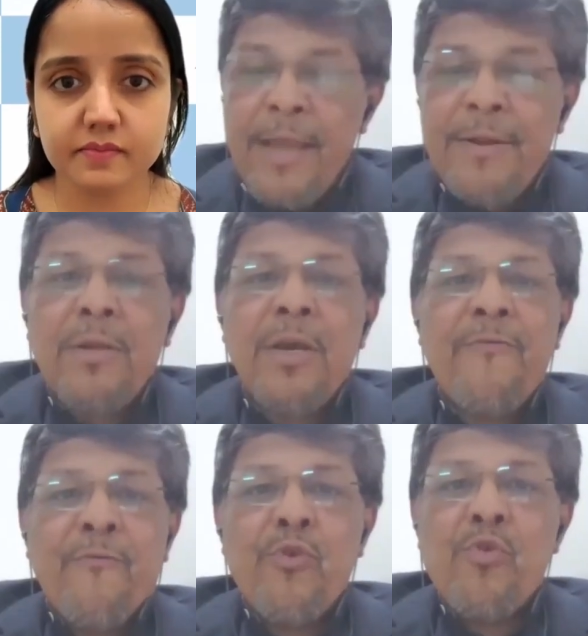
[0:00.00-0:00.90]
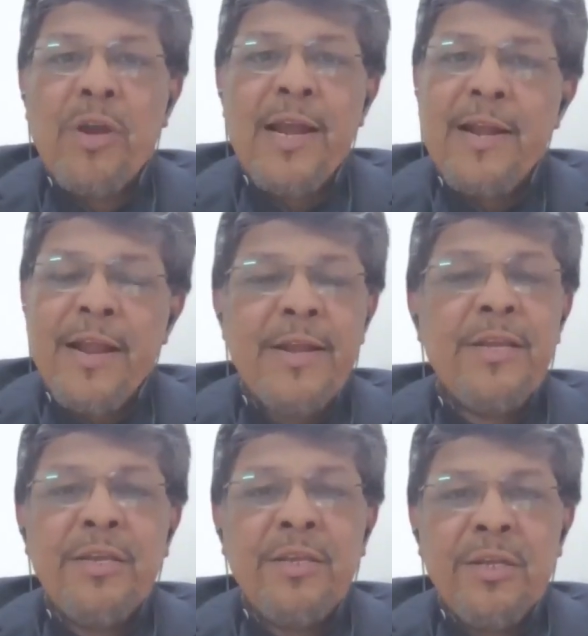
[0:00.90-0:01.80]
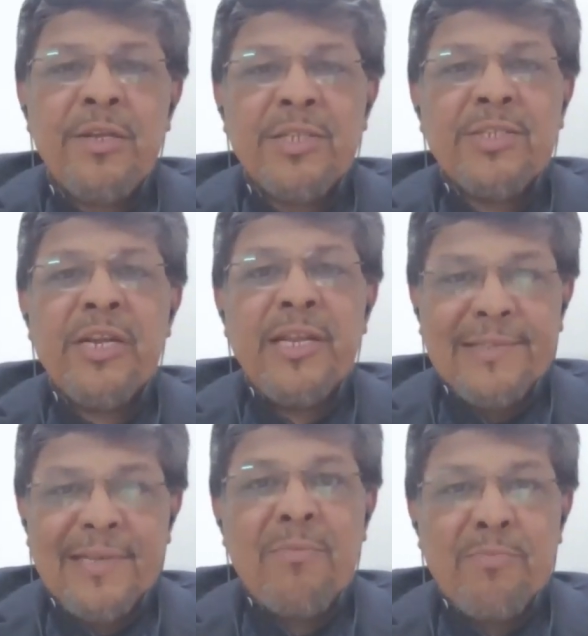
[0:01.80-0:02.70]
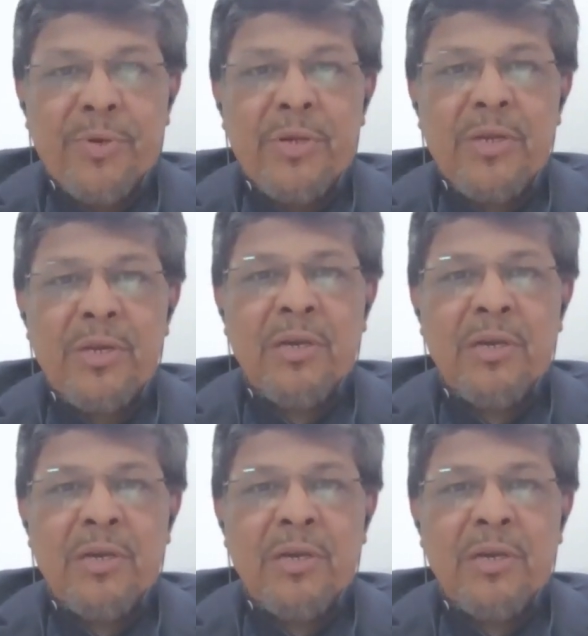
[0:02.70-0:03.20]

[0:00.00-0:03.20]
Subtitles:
Again, if you look at any industrial example,